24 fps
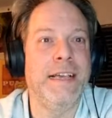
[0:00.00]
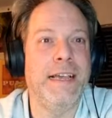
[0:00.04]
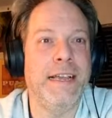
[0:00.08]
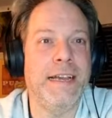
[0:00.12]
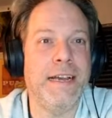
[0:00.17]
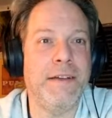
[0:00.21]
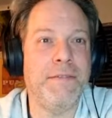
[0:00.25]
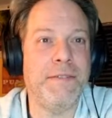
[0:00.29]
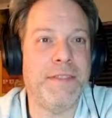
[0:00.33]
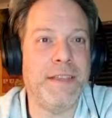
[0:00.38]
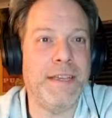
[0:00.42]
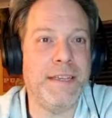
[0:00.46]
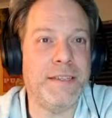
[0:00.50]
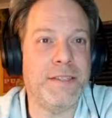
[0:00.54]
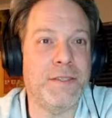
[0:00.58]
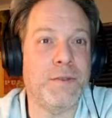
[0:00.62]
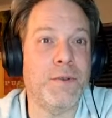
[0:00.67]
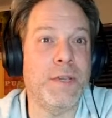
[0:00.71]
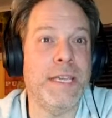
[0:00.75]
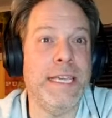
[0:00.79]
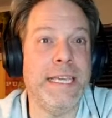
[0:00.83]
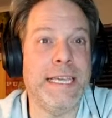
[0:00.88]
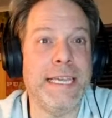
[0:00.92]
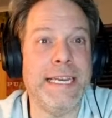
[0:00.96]
and everything, so
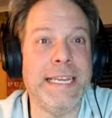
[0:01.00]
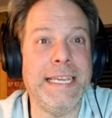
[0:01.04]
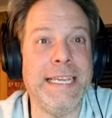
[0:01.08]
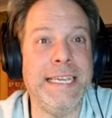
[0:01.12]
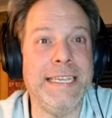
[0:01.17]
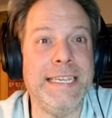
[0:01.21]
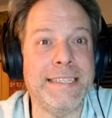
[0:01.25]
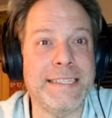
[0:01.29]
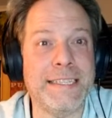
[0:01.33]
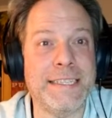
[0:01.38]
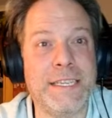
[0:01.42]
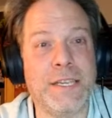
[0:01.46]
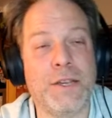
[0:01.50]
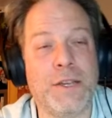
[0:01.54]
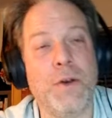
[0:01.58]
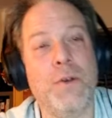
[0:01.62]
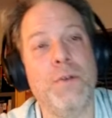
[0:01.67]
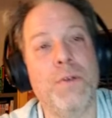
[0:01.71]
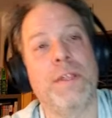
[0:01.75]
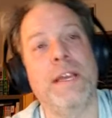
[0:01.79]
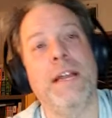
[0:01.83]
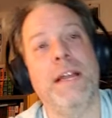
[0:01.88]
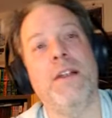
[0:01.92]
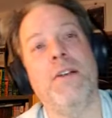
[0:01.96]
he can easily
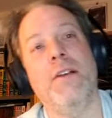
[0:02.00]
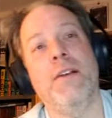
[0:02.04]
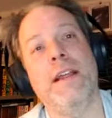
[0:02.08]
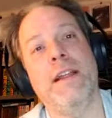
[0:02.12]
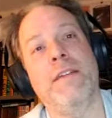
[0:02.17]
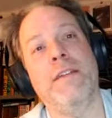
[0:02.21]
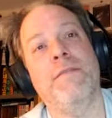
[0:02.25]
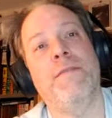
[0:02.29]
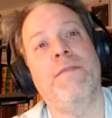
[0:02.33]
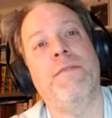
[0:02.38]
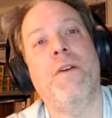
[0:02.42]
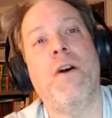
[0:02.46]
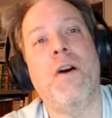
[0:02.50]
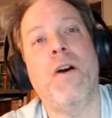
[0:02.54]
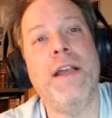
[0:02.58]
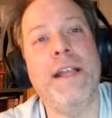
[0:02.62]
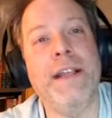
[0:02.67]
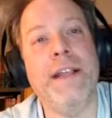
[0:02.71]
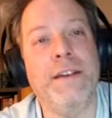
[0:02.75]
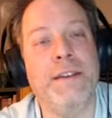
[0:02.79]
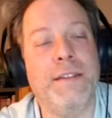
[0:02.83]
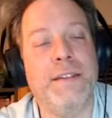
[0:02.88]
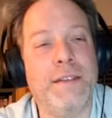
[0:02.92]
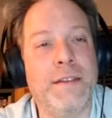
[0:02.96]
go there and
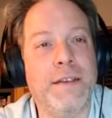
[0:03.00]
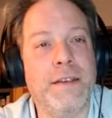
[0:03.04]
find,